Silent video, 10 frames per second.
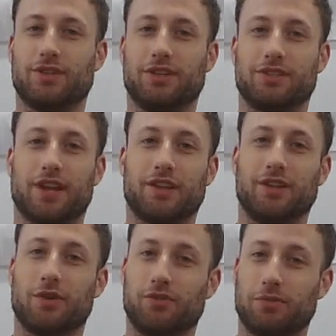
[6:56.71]
he's not
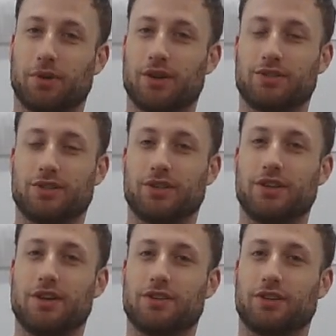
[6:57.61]
the only person
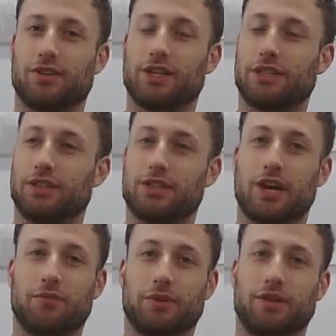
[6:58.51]
to literally
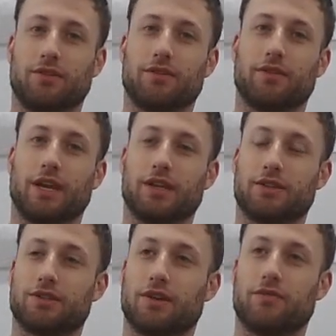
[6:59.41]
tell me
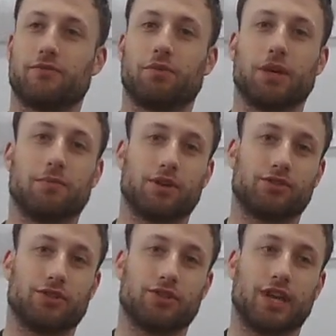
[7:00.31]
things of pretty
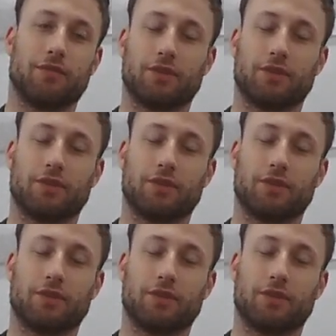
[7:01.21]
much the same